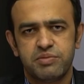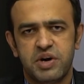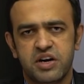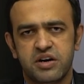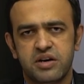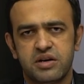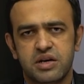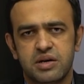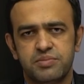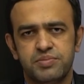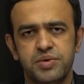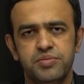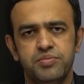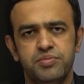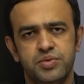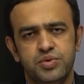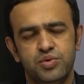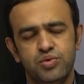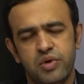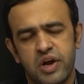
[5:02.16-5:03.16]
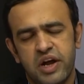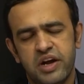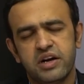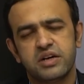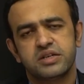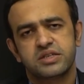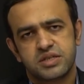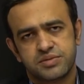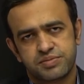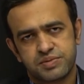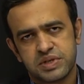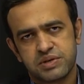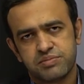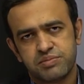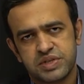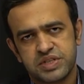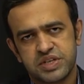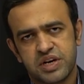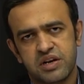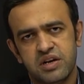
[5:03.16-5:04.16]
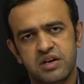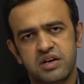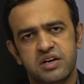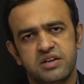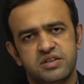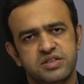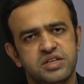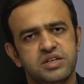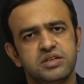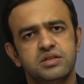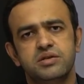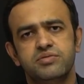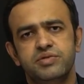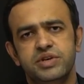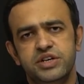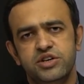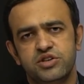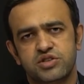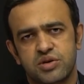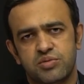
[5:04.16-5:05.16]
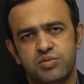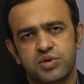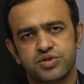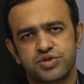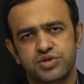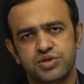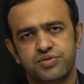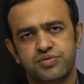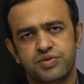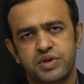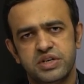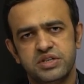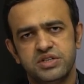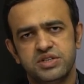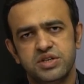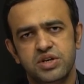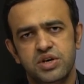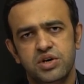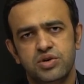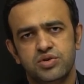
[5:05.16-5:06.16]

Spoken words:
market wrap-up. Do like and subscribe the channel and share the videos amongst your friends